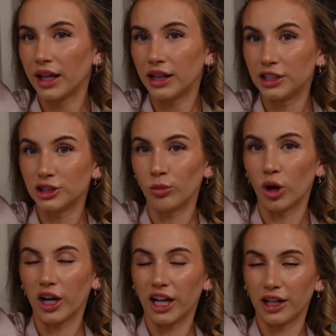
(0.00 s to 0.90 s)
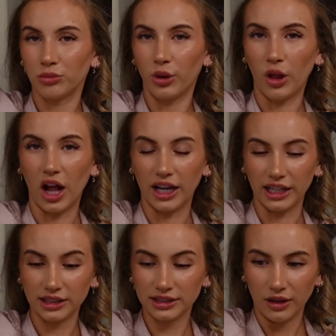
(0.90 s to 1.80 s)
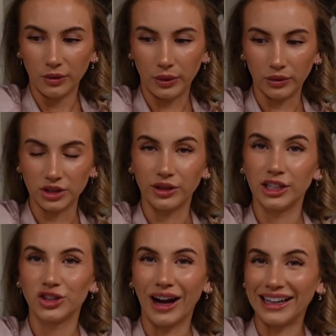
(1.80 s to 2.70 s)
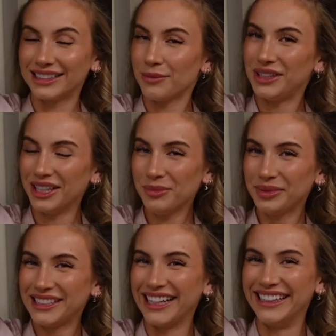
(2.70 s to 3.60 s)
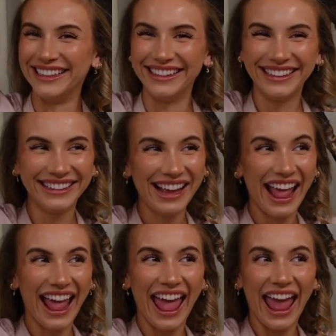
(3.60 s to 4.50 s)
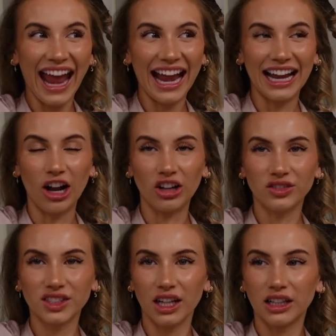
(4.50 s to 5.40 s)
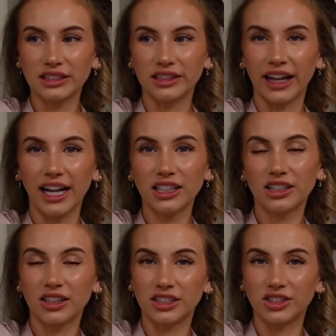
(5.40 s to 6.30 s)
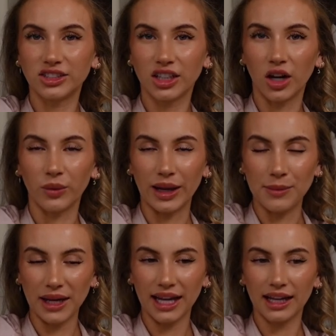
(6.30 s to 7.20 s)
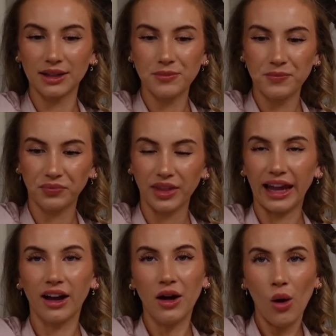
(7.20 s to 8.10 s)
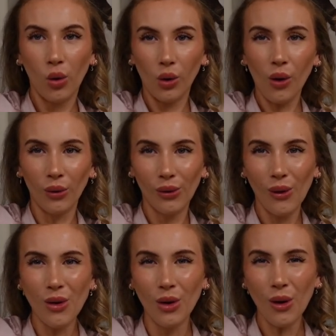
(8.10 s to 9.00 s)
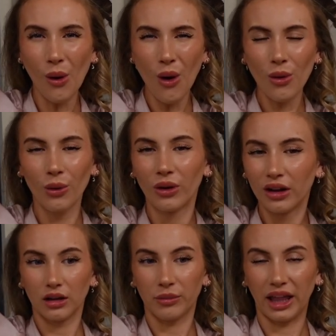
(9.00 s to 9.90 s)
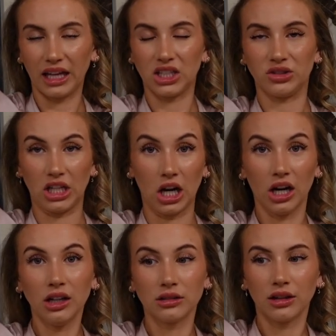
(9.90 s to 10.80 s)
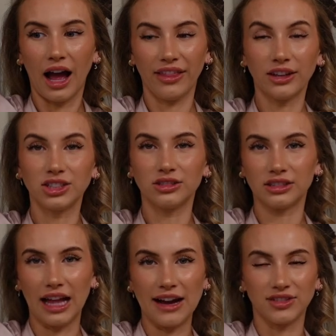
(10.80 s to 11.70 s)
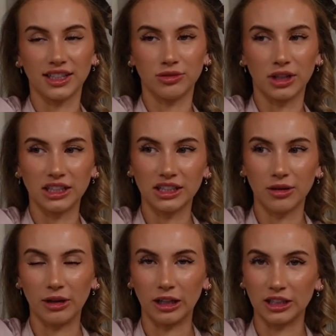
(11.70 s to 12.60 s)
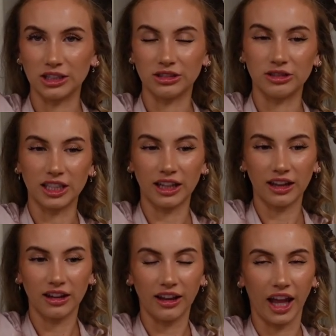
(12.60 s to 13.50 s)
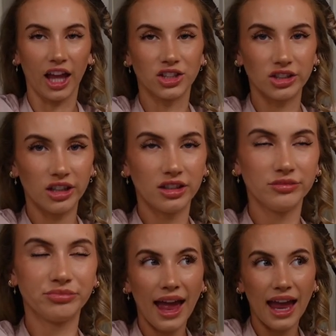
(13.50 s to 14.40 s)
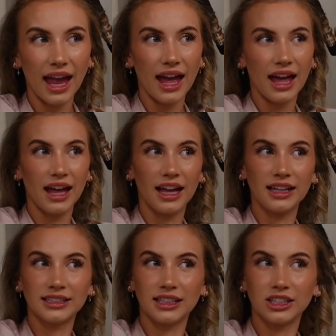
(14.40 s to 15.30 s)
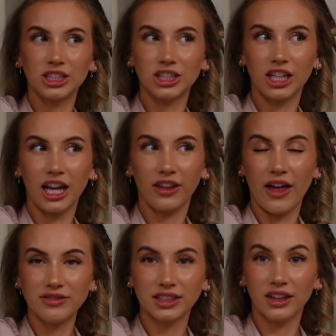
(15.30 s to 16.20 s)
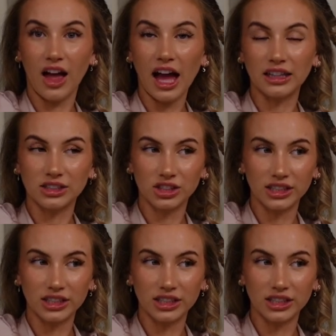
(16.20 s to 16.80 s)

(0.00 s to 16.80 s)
This morning in Pilates, we were doing tricep dips. And all of a sudden this lady started screaming, like, whoo, whoo, whoo, whoo. But like she was hurt. I thought she was laughing, but apparently she was like injured. And she left the class.